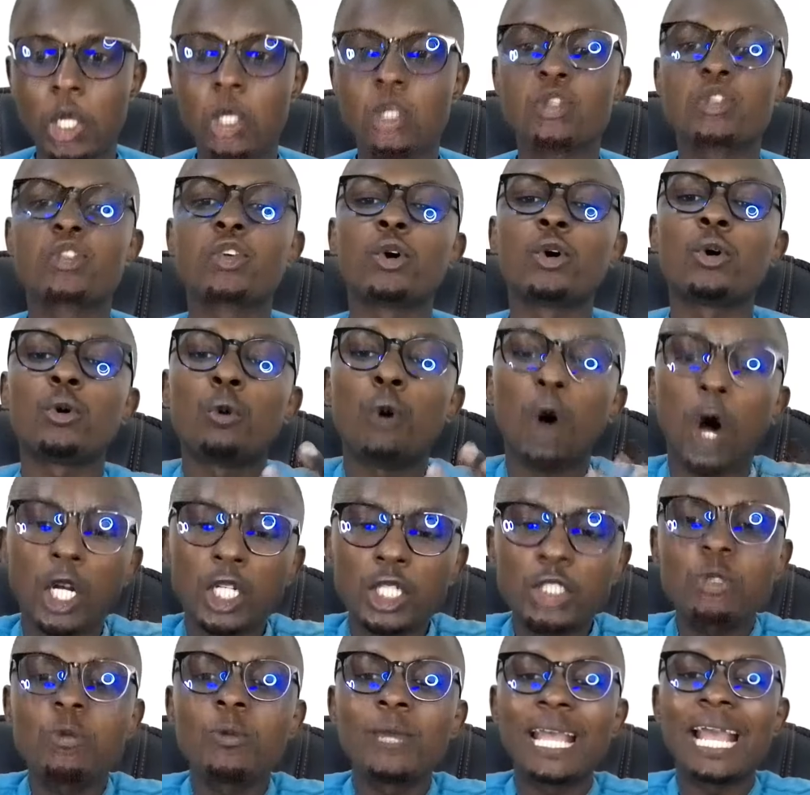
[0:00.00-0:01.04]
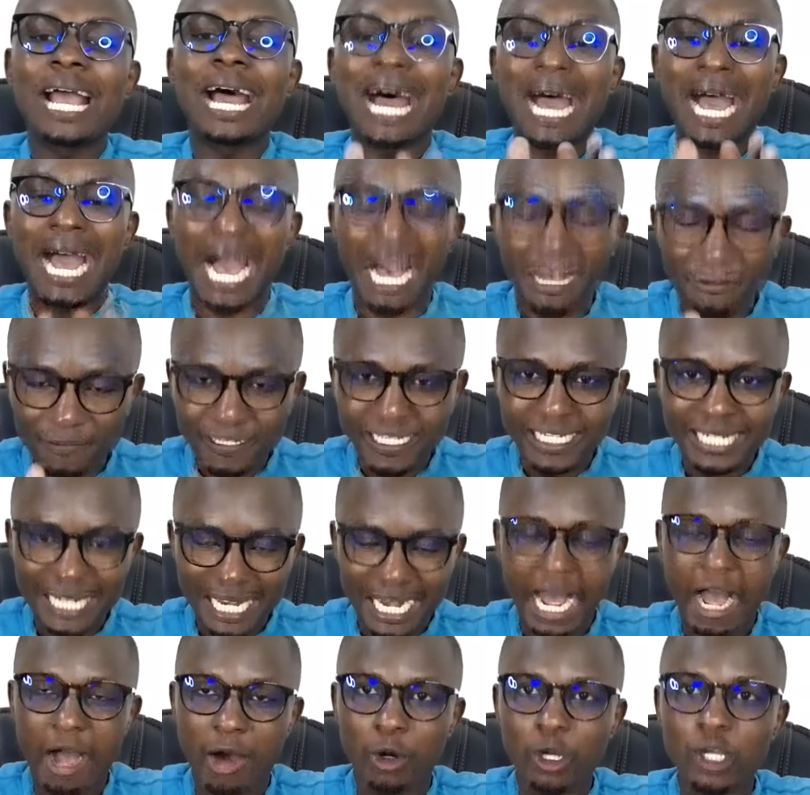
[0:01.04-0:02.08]
So what we are having
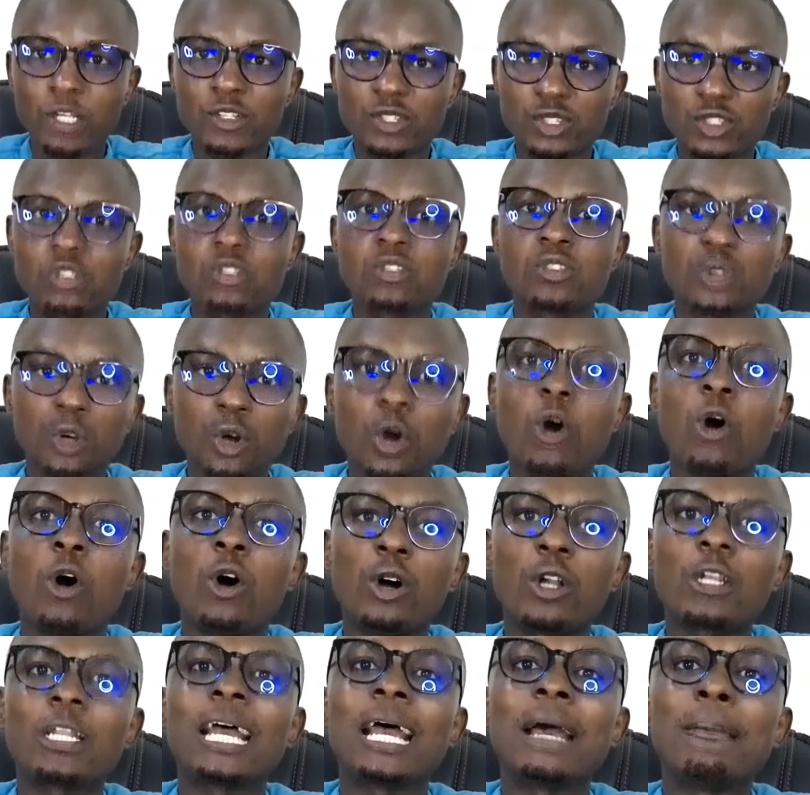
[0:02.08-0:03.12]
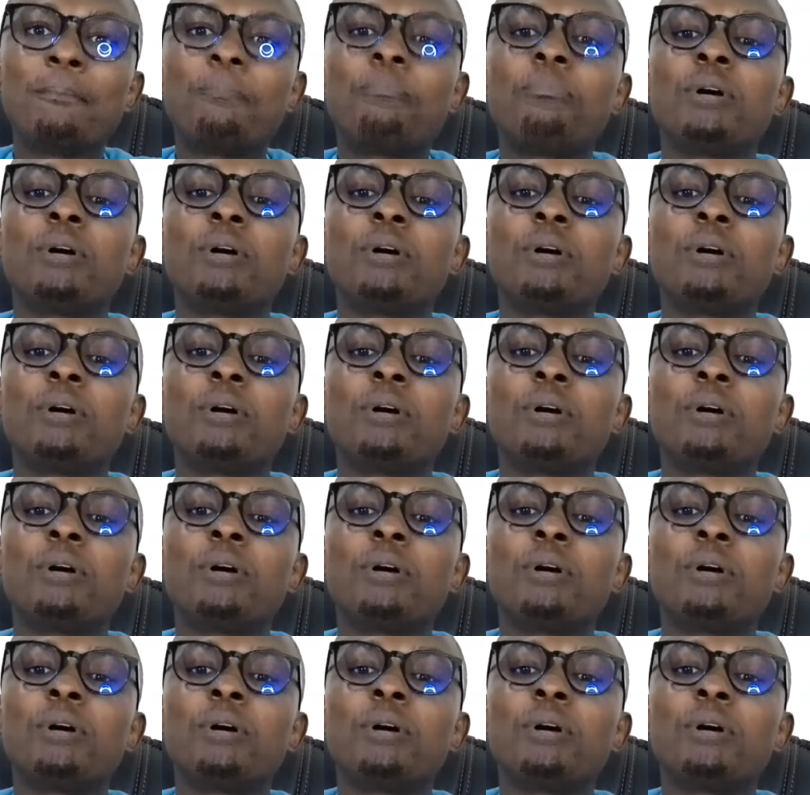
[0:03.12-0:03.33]
now is called a